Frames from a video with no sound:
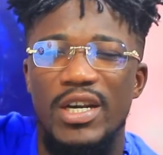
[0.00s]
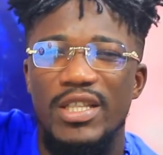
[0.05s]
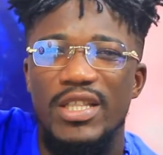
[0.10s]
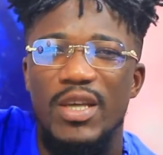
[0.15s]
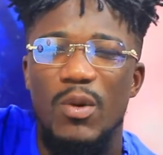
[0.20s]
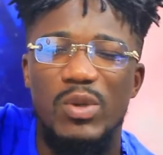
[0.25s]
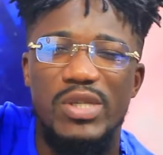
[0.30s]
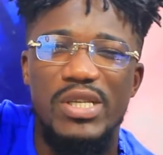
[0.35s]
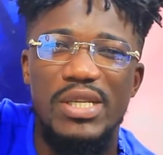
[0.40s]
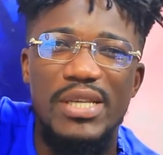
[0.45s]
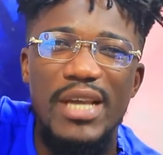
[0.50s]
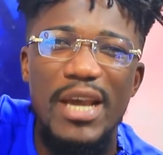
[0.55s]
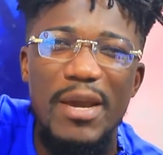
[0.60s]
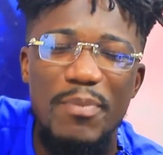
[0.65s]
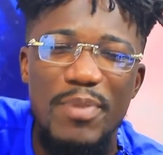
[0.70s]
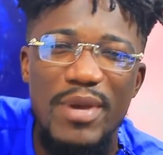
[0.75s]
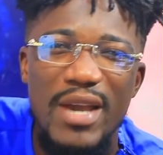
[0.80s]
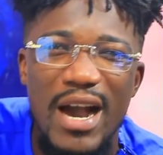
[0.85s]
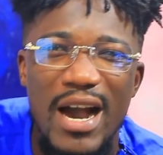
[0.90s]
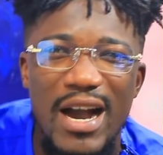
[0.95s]
There was a
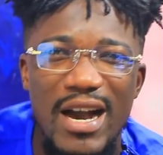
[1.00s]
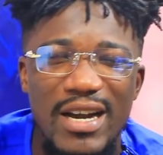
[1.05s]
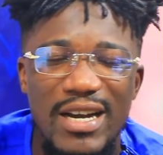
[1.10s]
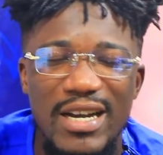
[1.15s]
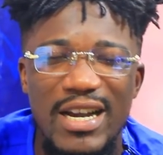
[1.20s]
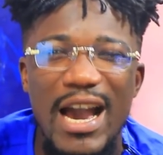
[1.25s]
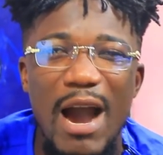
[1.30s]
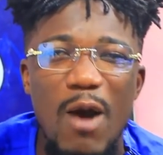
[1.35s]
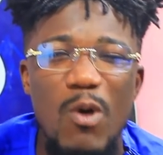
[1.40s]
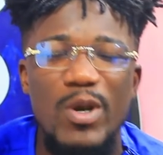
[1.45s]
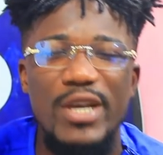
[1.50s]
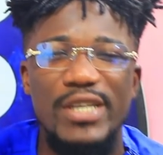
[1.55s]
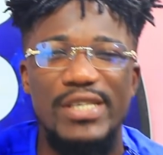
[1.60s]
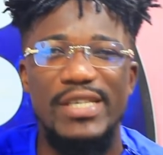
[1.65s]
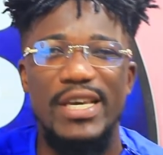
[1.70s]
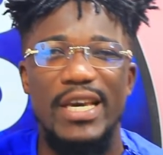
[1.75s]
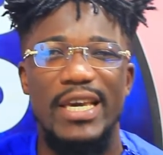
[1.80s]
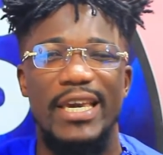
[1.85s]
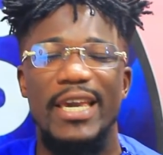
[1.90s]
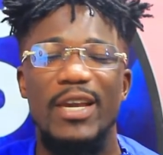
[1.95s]
time Bia
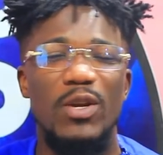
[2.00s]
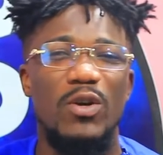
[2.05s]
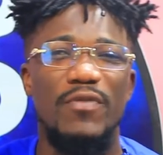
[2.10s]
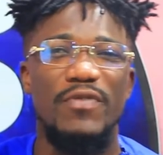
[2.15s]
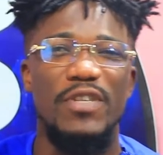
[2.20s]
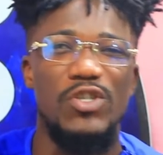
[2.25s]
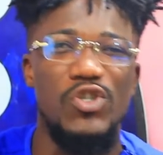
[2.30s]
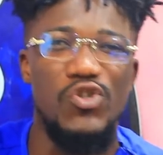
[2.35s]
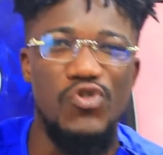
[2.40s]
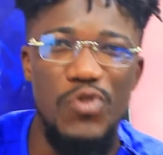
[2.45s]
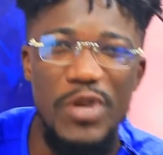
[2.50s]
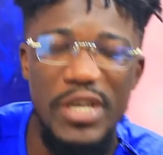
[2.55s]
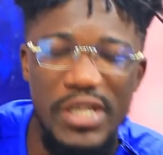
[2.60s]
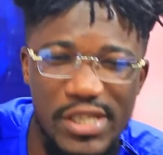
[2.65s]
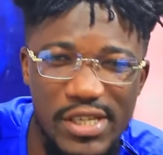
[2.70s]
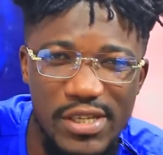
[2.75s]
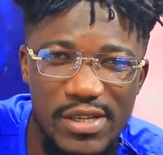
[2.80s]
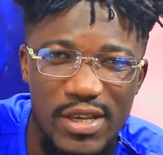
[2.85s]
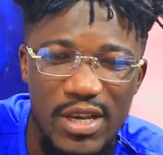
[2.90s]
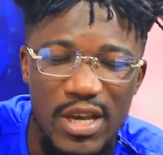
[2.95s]
Kaukese, king of the
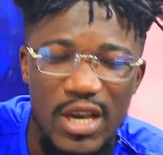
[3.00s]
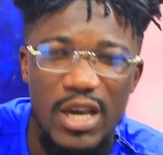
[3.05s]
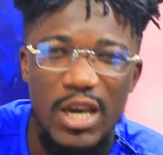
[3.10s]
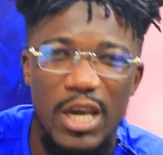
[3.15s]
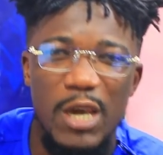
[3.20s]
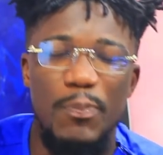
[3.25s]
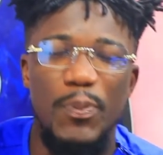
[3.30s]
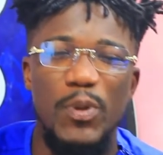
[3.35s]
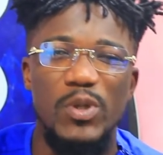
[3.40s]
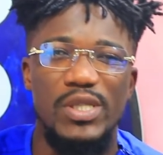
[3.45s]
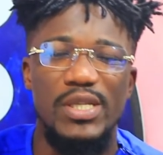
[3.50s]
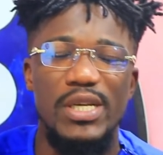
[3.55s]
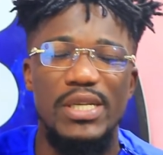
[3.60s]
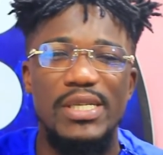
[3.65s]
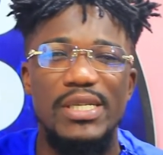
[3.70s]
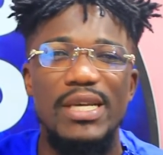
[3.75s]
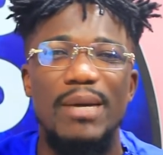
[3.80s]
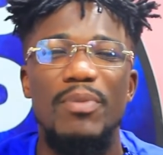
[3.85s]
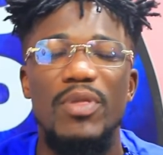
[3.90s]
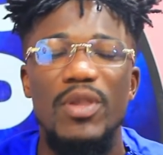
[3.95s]
street. He posted
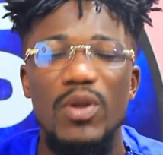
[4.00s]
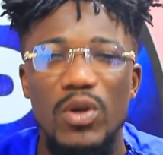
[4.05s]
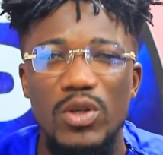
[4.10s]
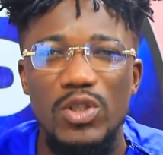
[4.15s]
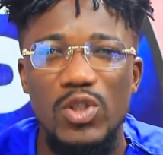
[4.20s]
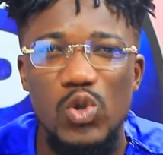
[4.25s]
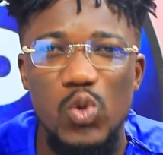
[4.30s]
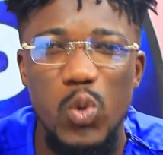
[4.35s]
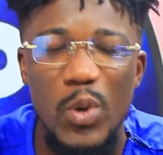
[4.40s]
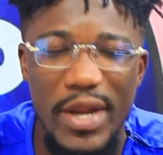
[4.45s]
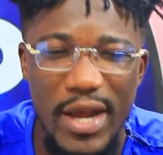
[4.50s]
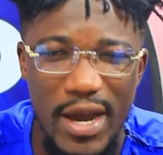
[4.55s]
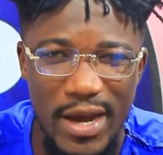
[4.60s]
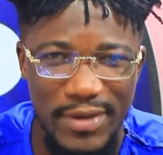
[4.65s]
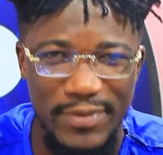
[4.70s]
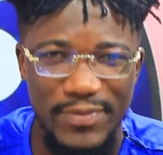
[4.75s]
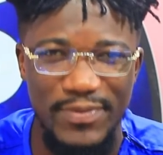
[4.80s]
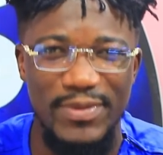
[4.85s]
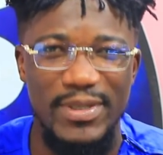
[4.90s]
something on Twitter.